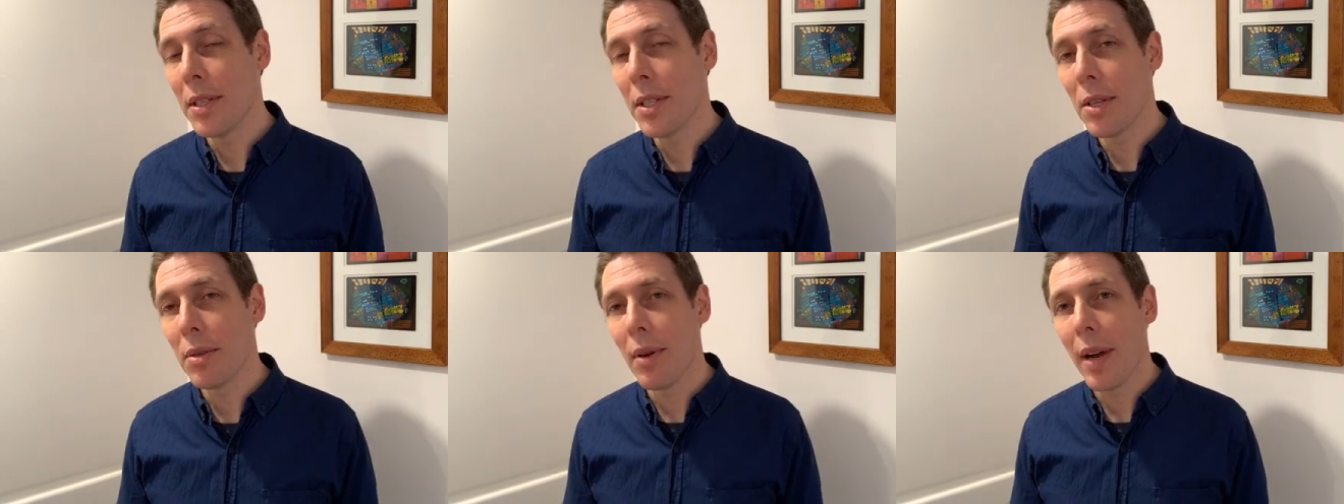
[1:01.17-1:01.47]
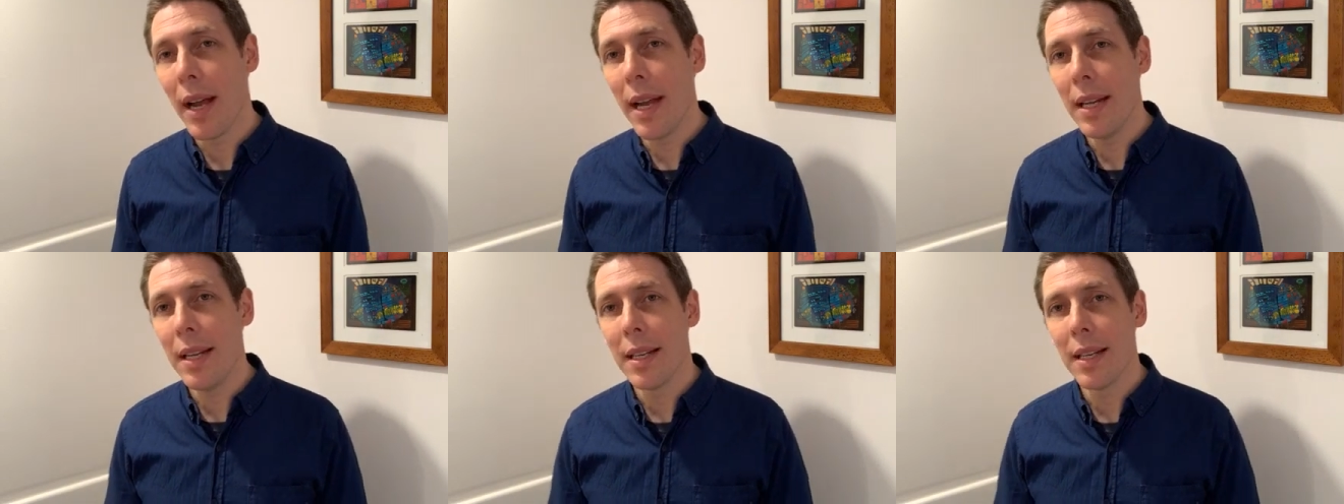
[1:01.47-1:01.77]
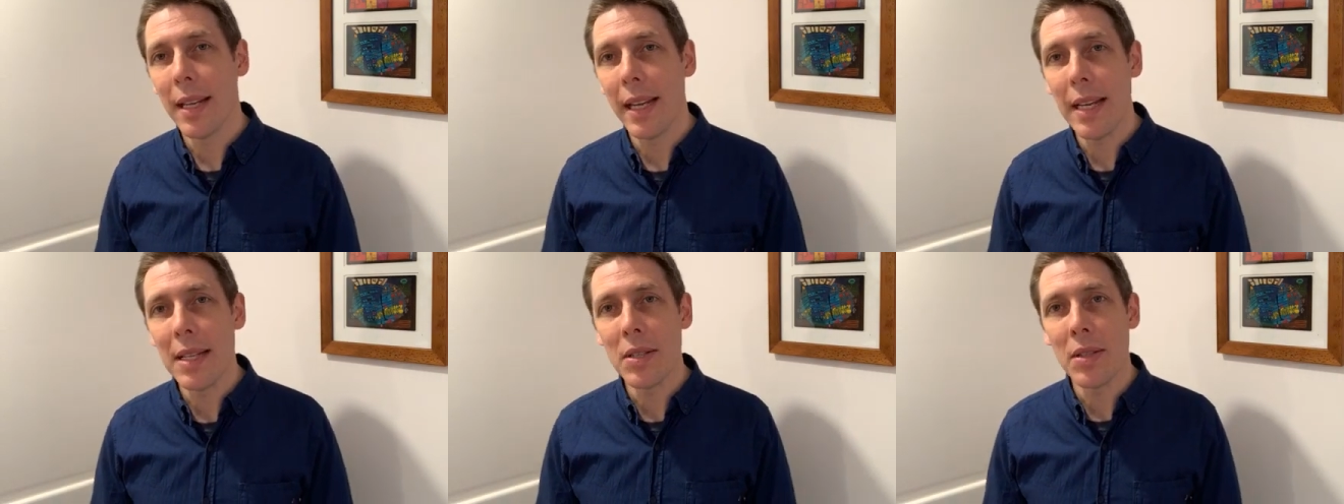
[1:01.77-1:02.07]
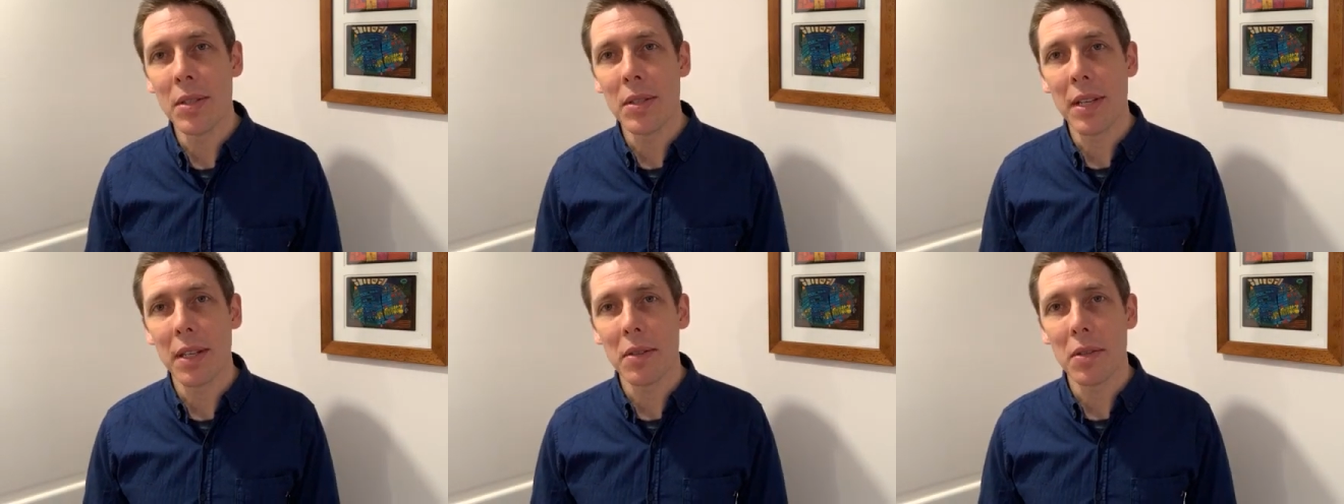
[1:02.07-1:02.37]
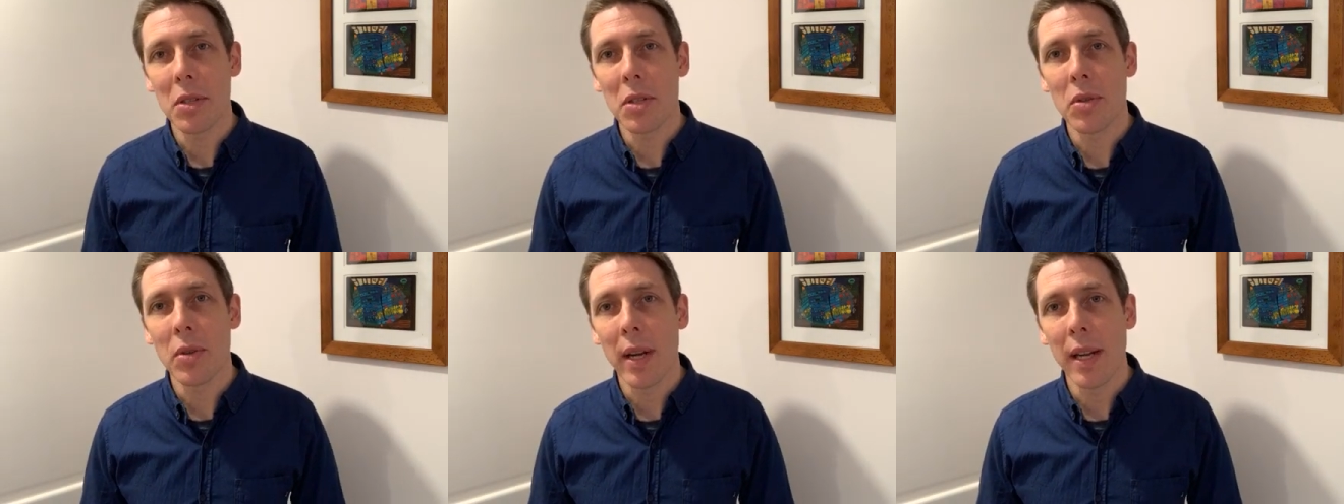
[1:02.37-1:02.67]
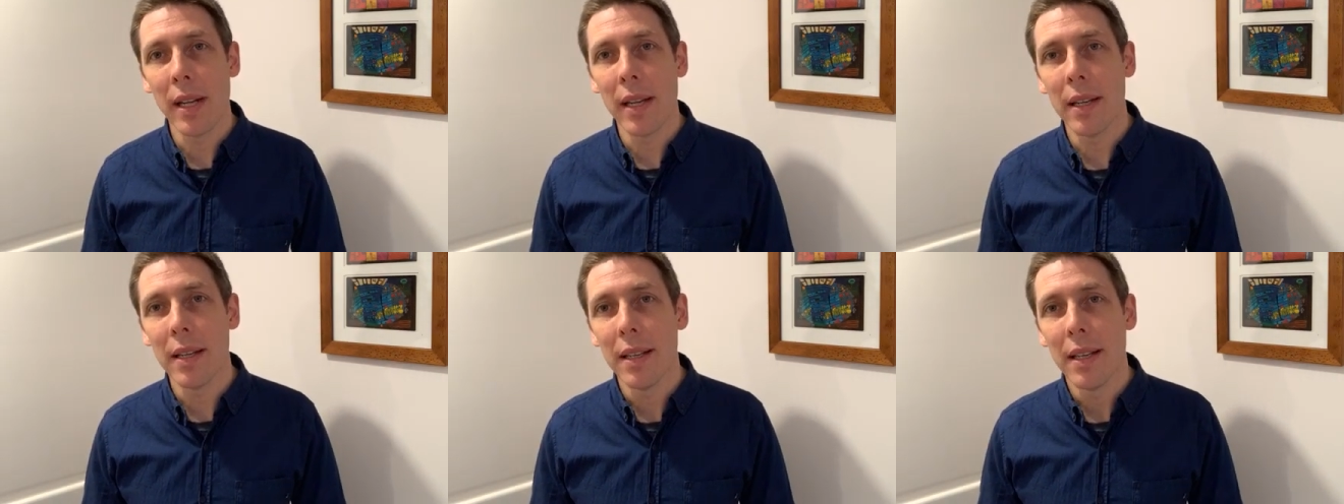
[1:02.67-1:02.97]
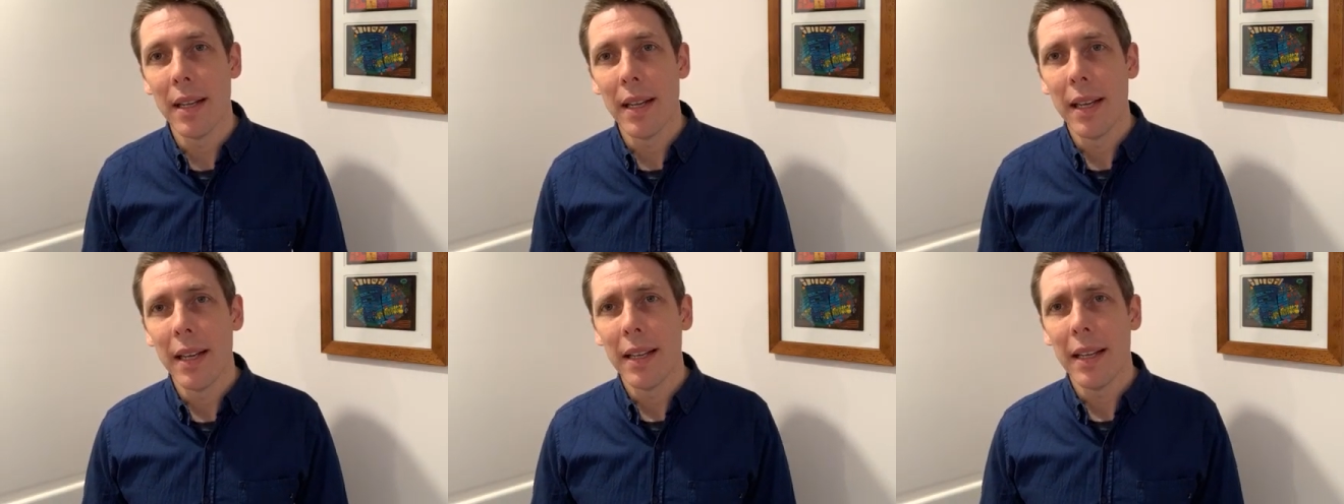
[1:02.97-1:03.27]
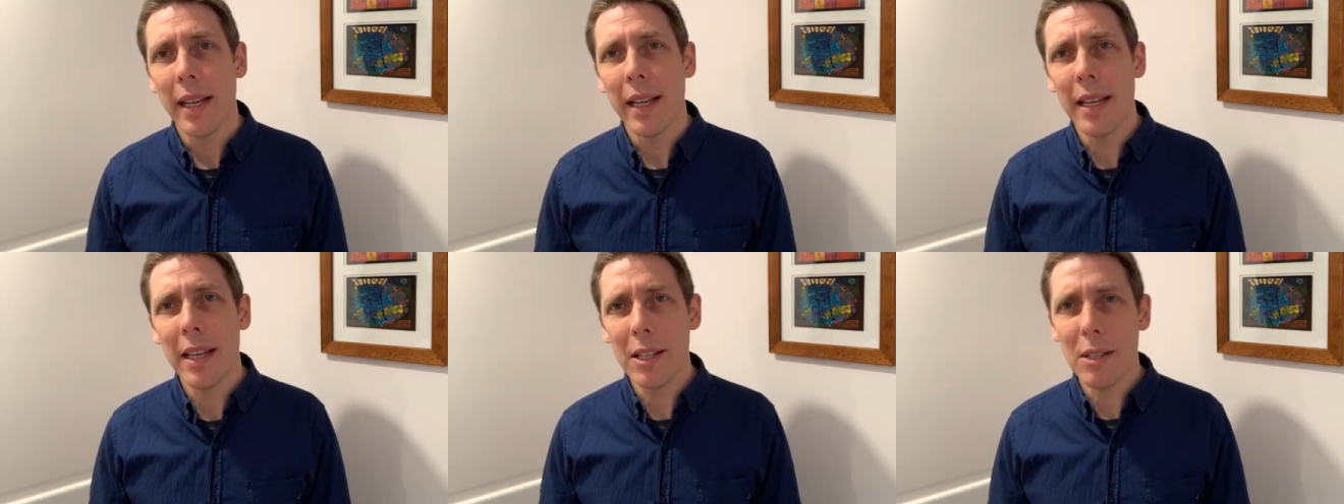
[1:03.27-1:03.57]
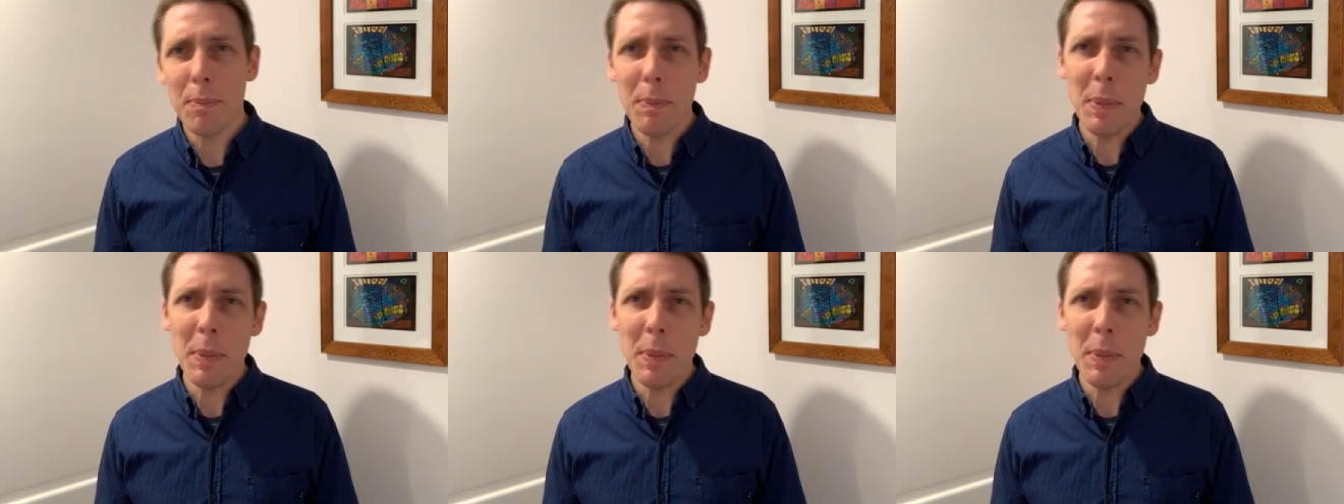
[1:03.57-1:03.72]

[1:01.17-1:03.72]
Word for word: terrain in East and South Australia and it's